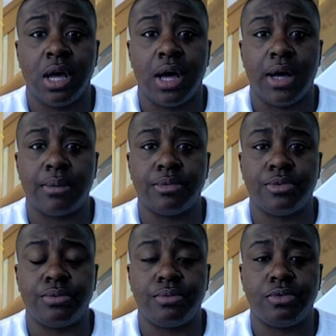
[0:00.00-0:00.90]
um,
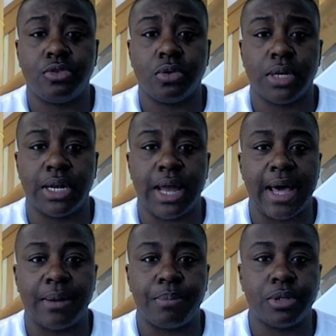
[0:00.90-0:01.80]
doing a
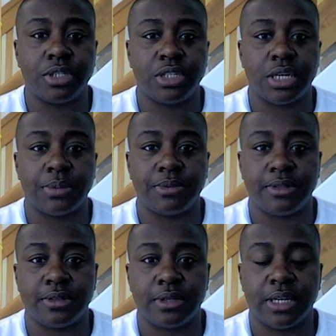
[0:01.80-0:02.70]
lot of push
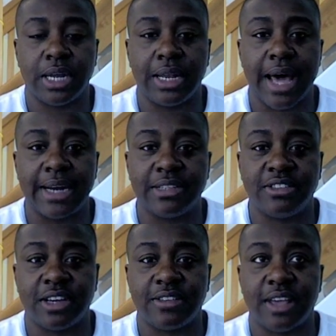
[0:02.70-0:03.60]
ups and a lot of
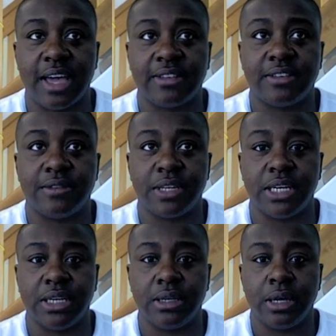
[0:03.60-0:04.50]
chest activity,
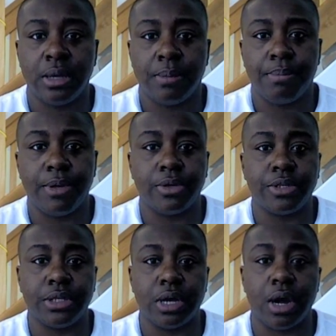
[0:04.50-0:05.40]

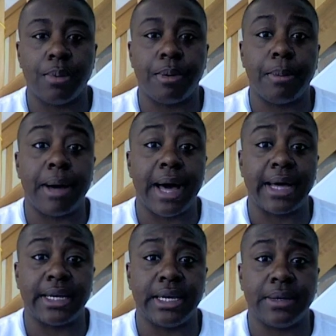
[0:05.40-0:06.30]
building your upper
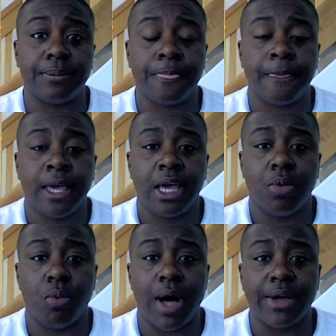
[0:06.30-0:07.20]
body.
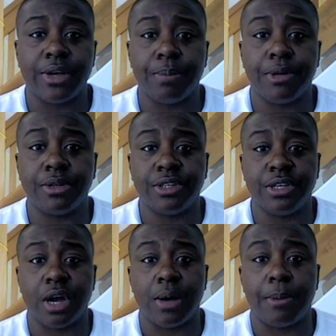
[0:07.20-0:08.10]
And while you're building
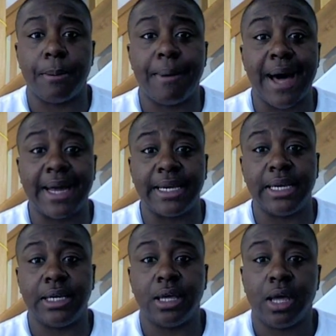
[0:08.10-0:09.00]
your upper body,
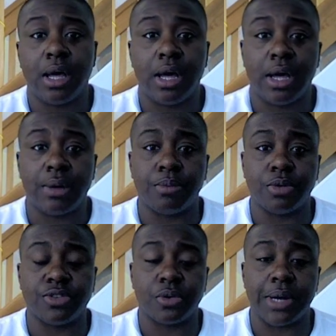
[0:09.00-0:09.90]

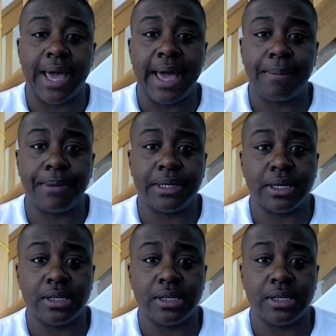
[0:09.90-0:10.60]
what's going to happen